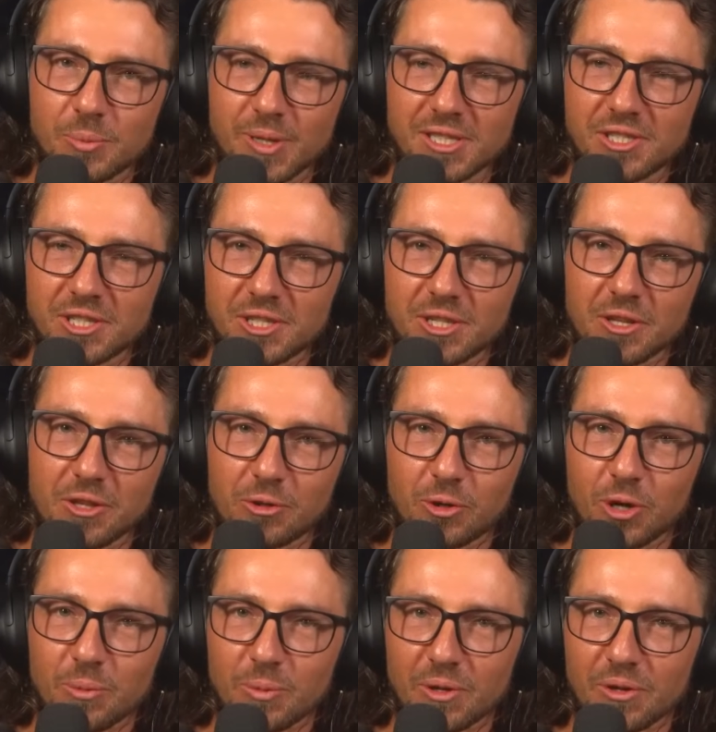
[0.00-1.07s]
to be sitting in the
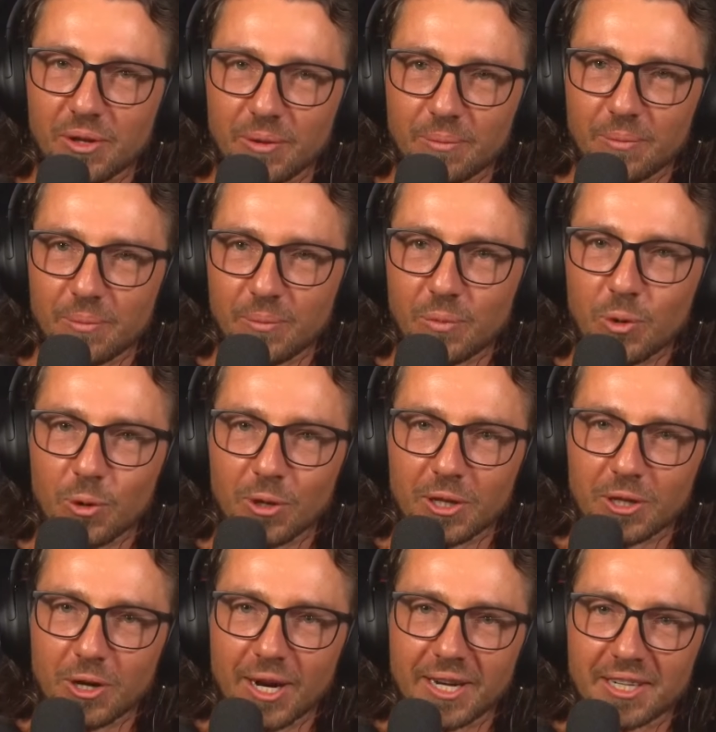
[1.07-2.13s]
room with them, more
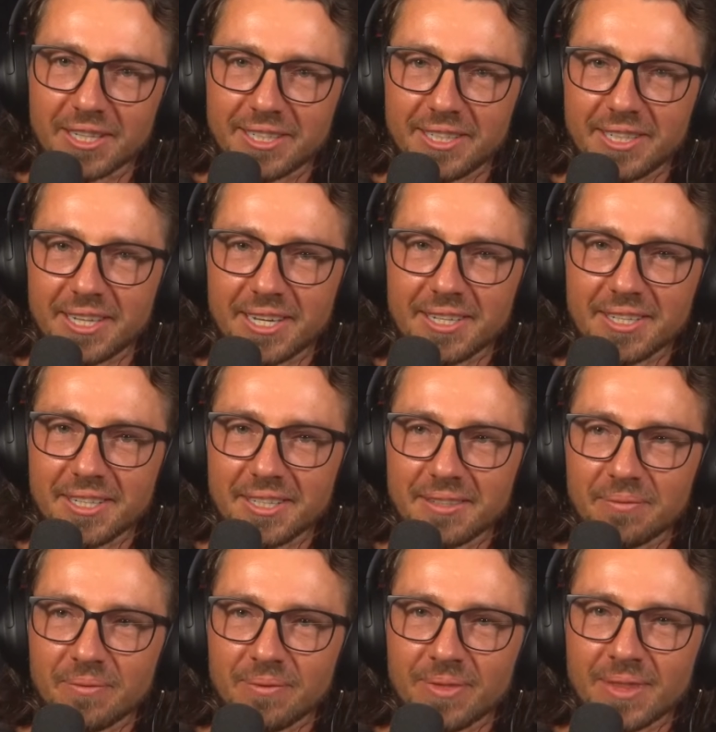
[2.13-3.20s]
than likely, yeah?
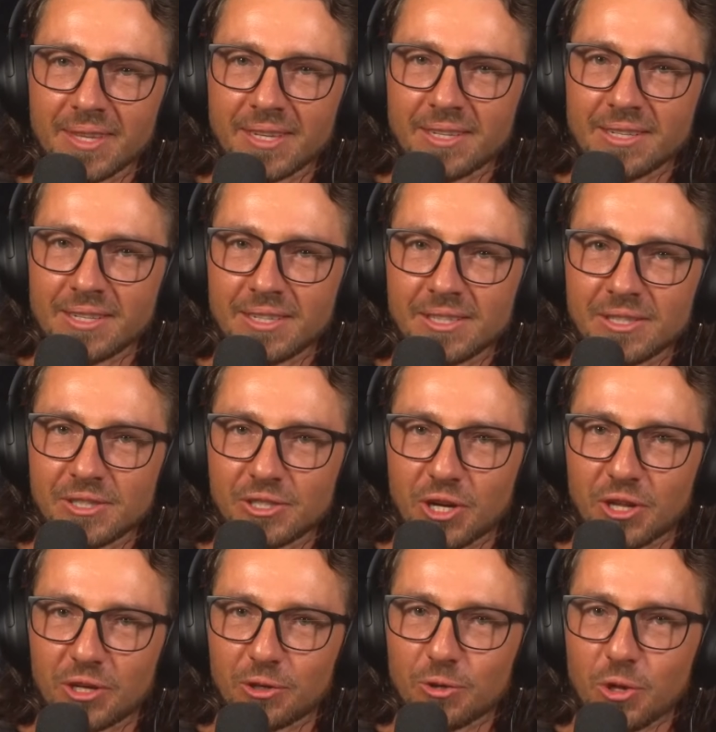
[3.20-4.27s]

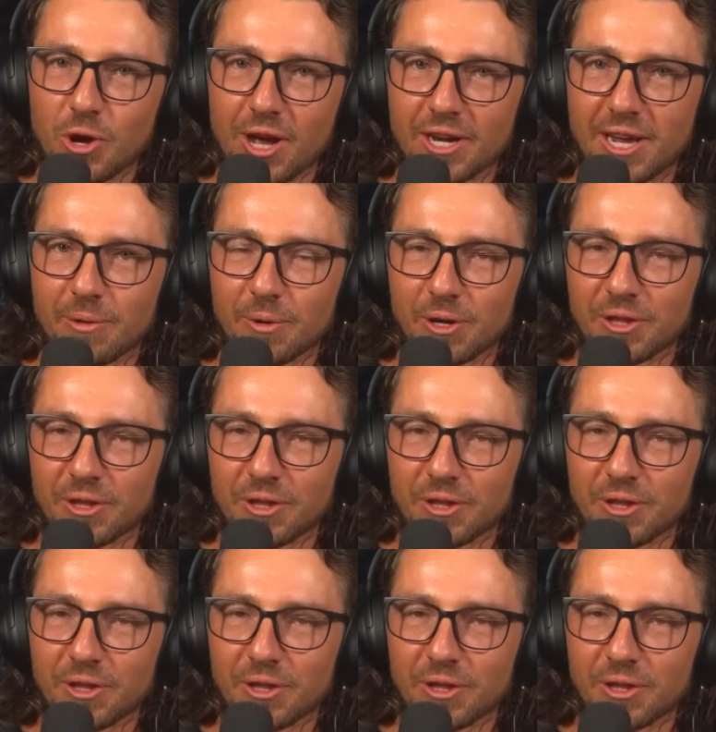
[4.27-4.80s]
So they're all high net